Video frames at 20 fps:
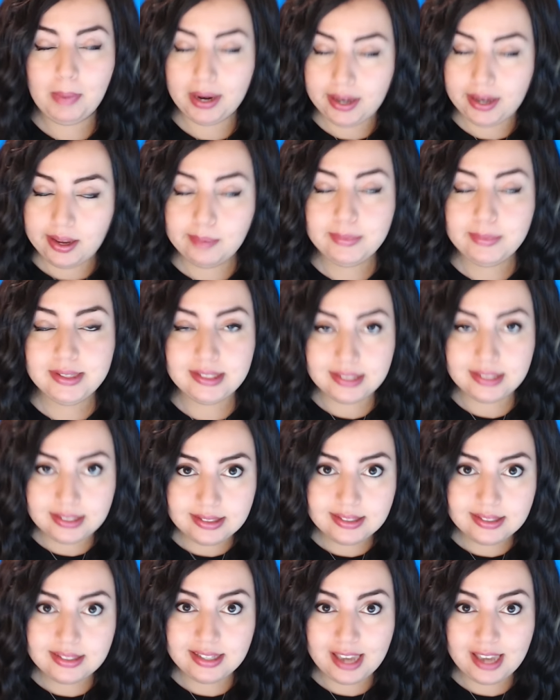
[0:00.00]
My name is
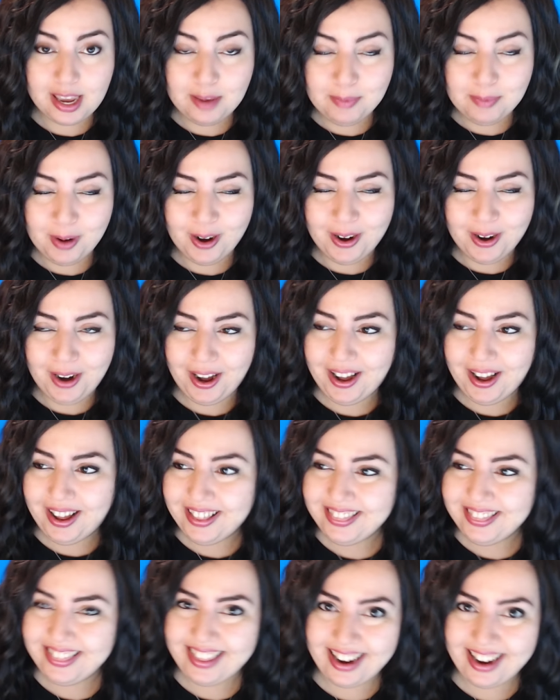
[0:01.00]
InstaGamer
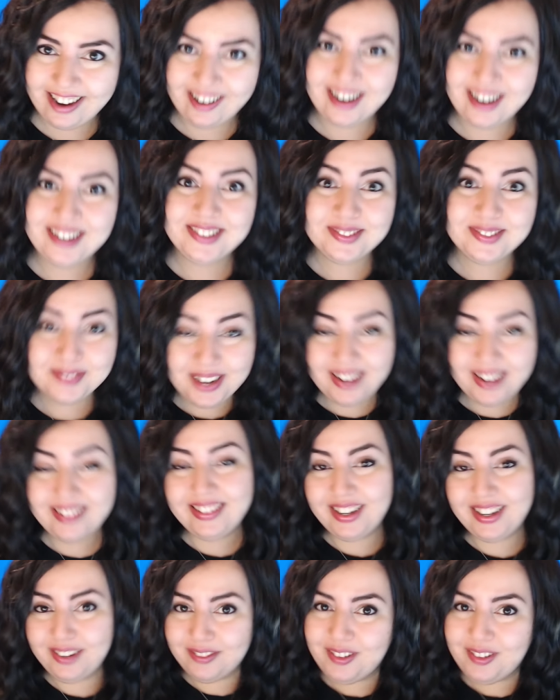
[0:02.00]
on there as
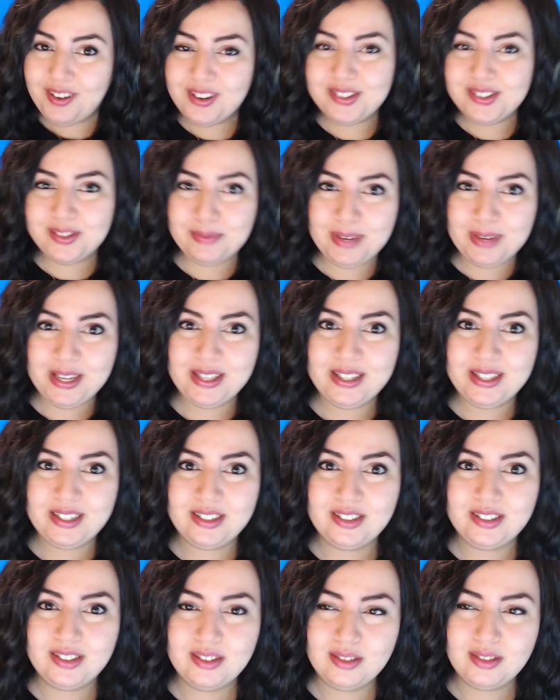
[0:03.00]
well. Link will also be in
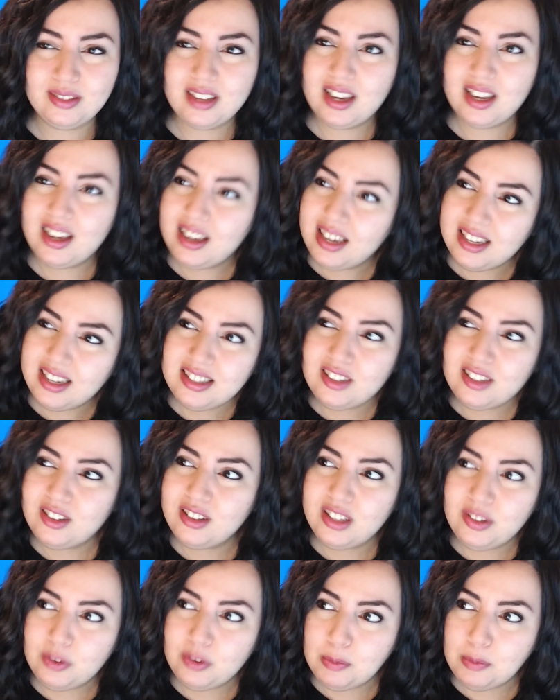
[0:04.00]
the Is there
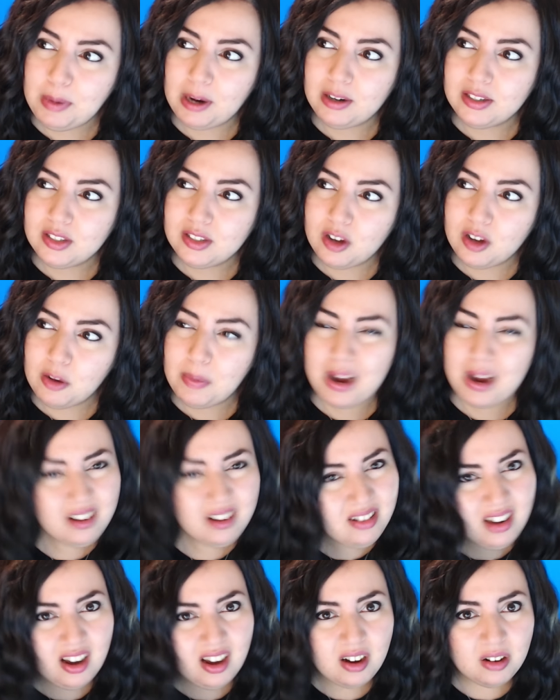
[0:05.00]
a link for Periscope? I
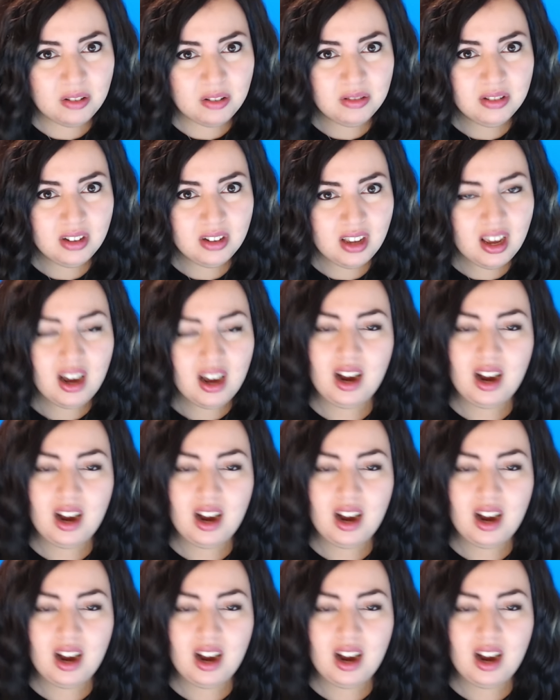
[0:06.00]
don't know.